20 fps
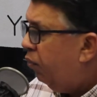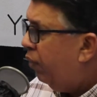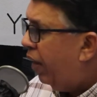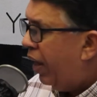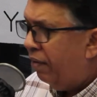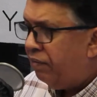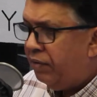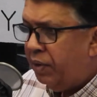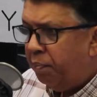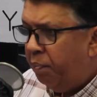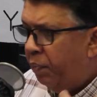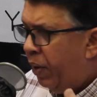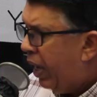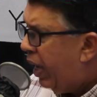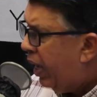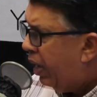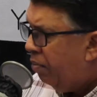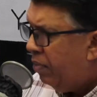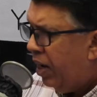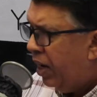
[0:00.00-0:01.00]
We have to
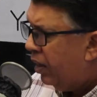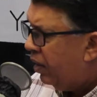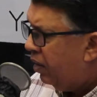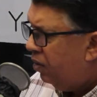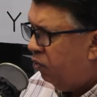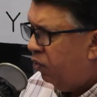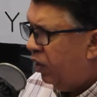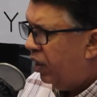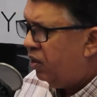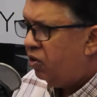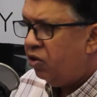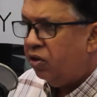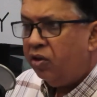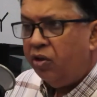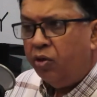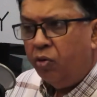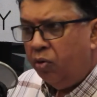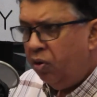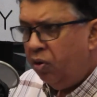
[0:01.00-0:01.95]
pay market wages.